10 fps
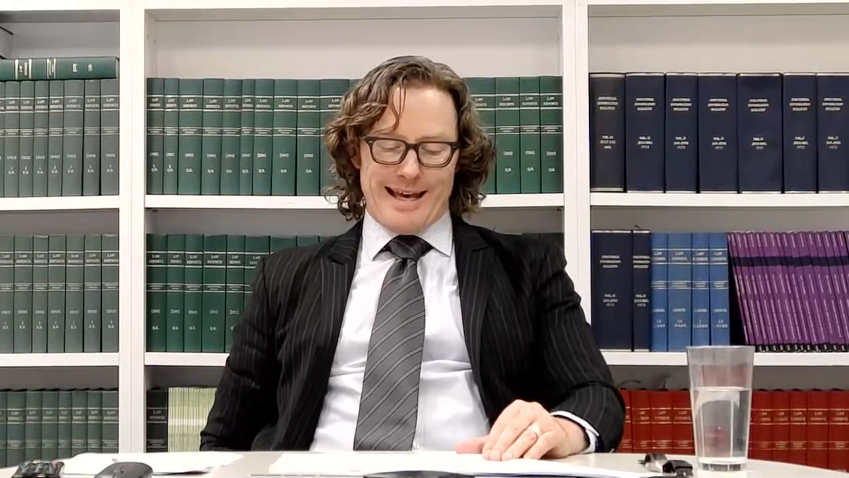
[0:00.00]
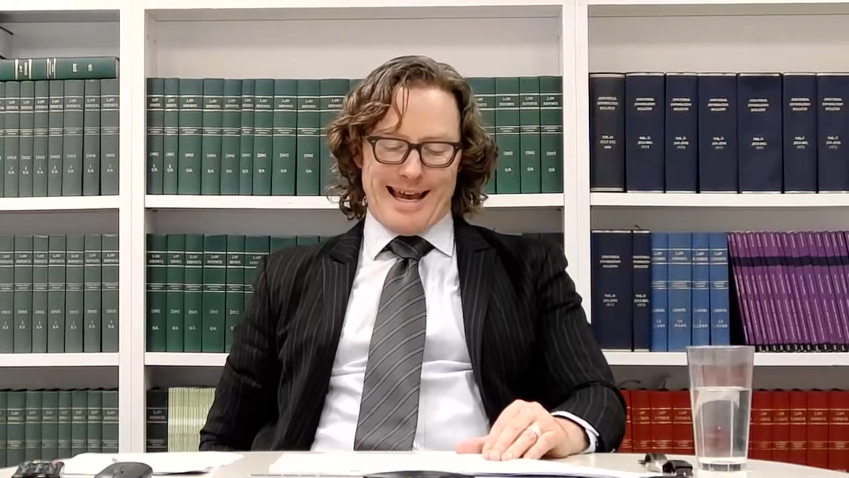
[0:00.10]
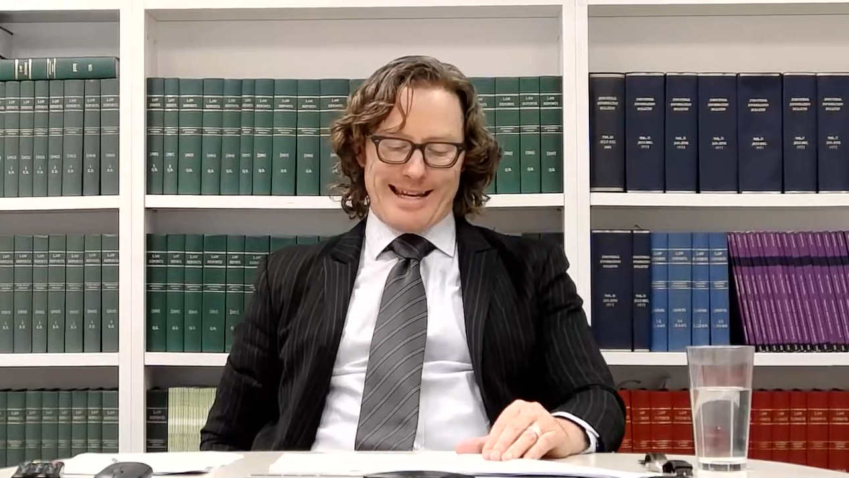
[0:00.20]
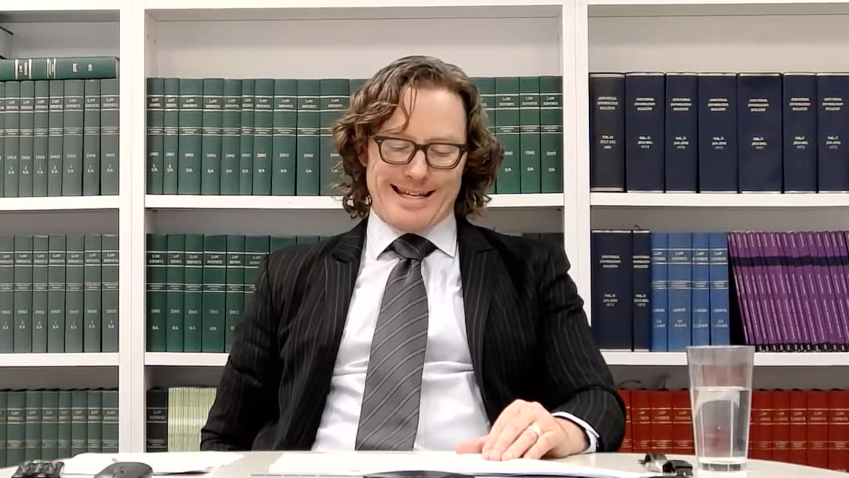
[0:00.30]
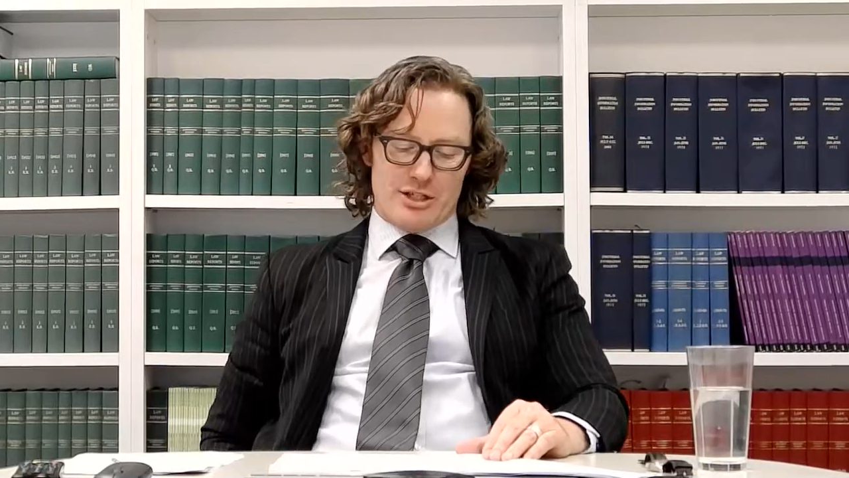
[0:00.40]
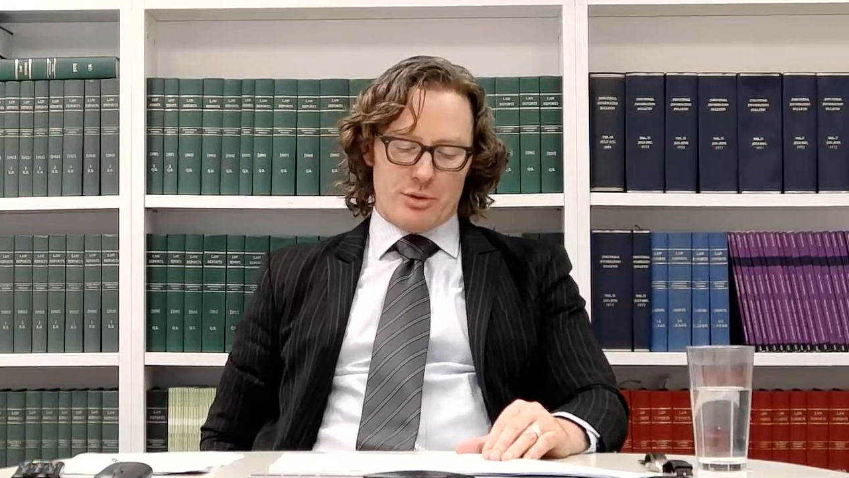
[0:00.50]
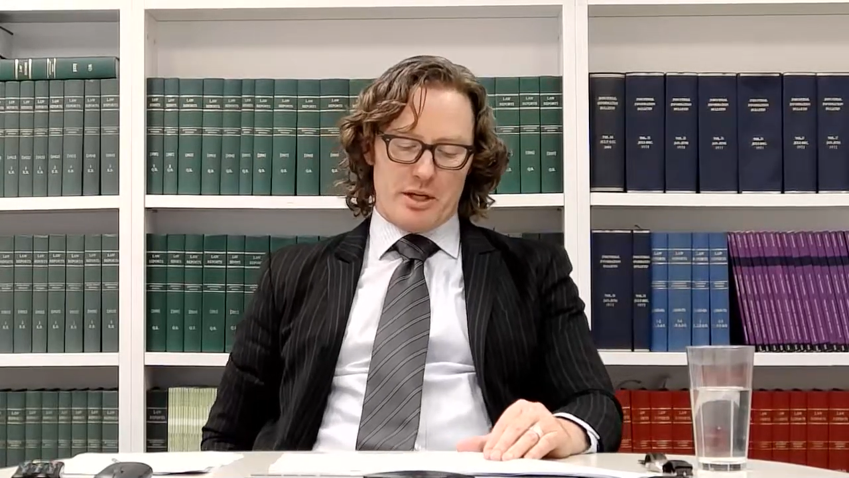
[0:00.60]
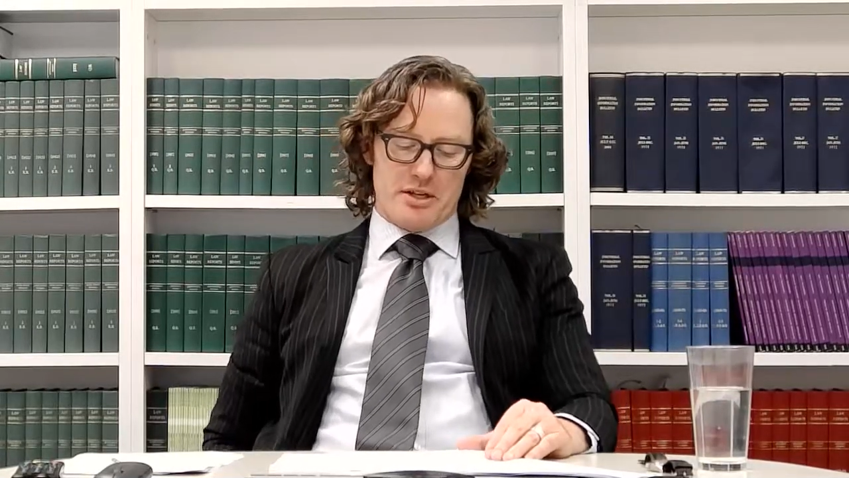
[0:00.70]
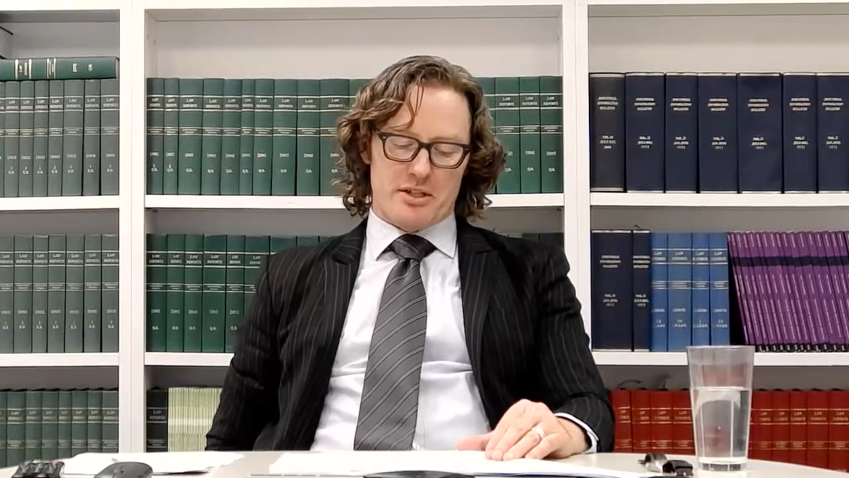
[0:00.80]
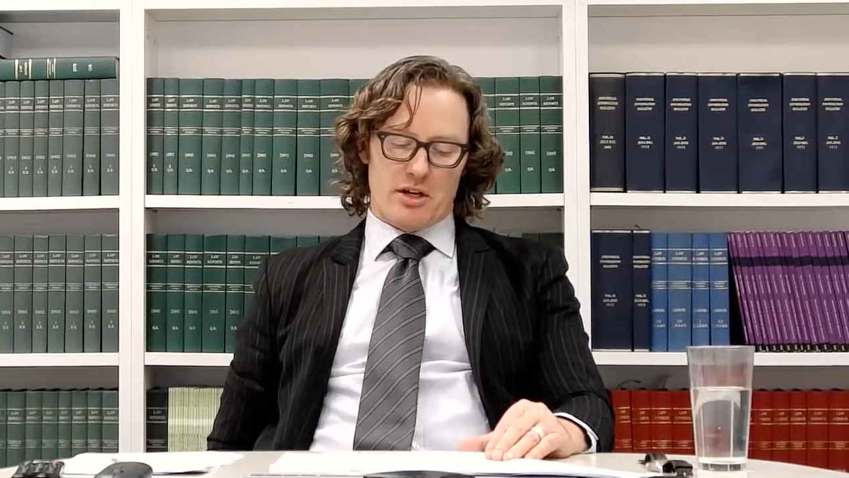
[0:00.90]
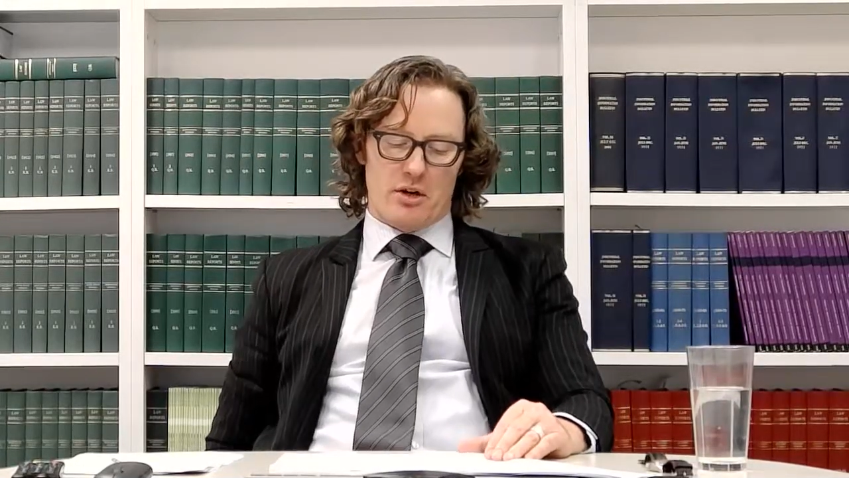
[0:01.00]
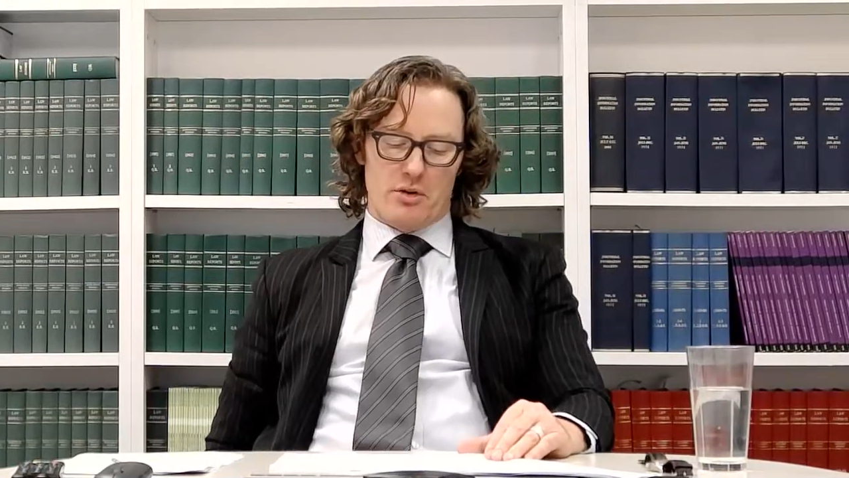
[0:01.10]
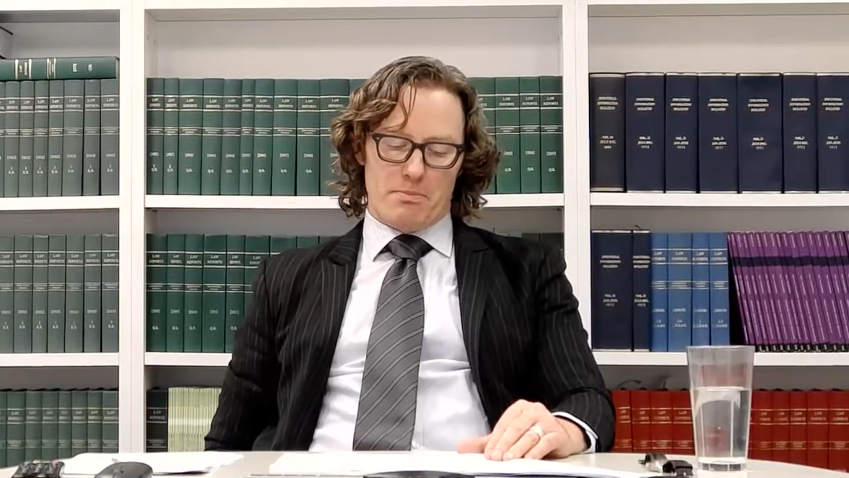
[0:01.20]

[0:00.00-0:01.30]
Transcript: and in doing so,